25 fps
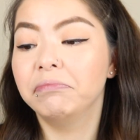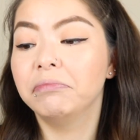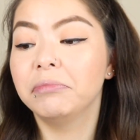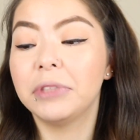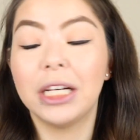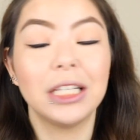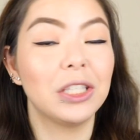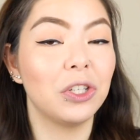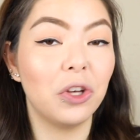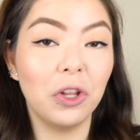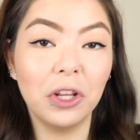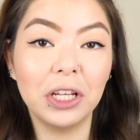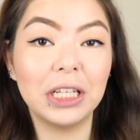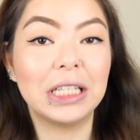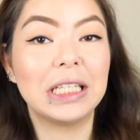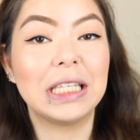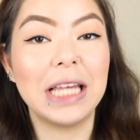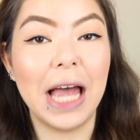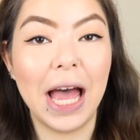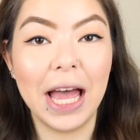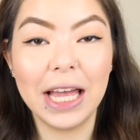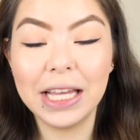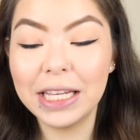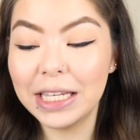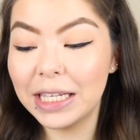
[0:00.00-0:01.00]
That's all it
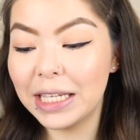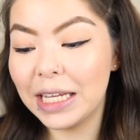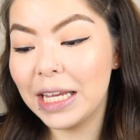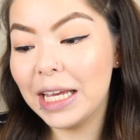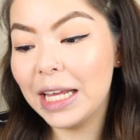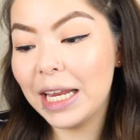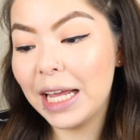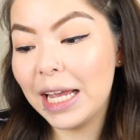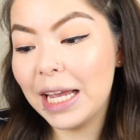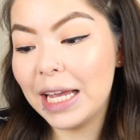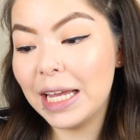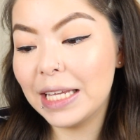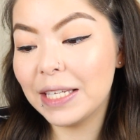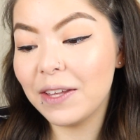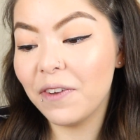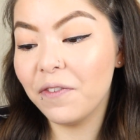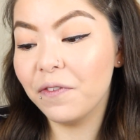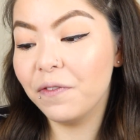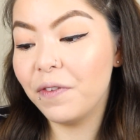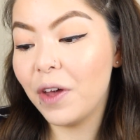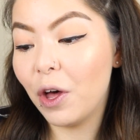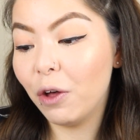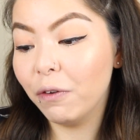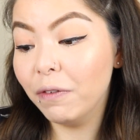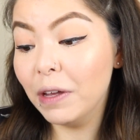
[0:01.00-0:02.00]
says. It is
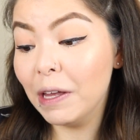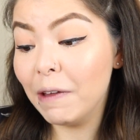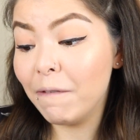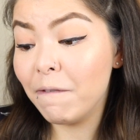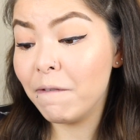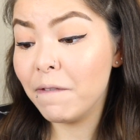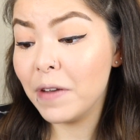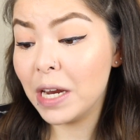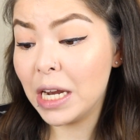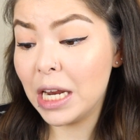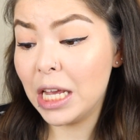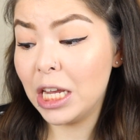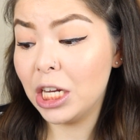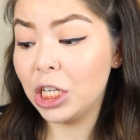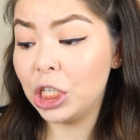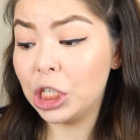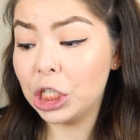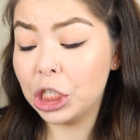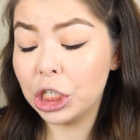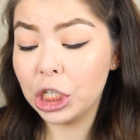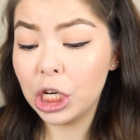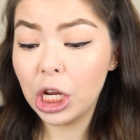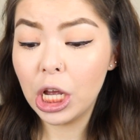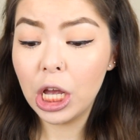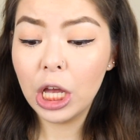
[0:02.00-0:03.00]
Velvet
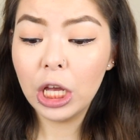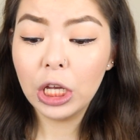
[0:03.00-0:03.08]
Finish.